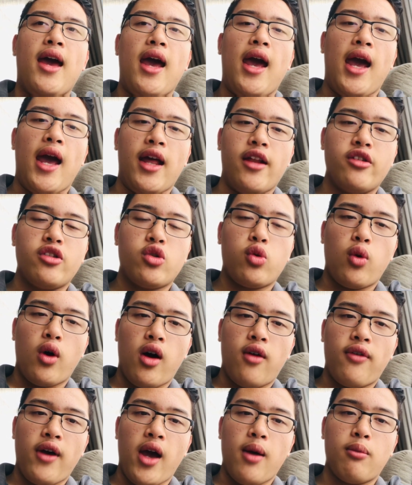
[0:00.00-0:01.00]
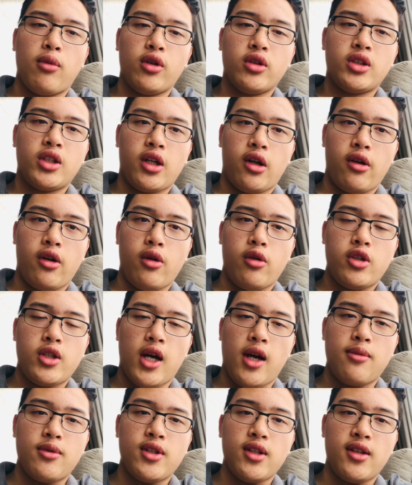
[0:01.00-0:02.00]
and 12 Hamble
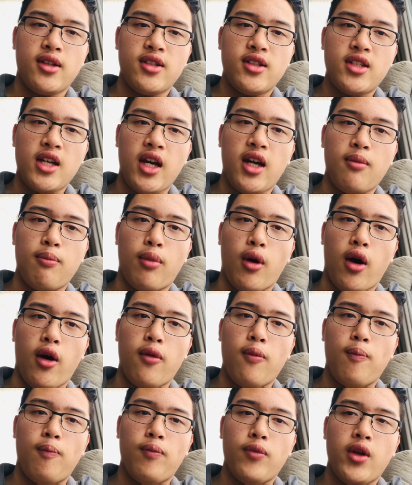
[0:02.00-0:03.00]
stereotypes in the second part.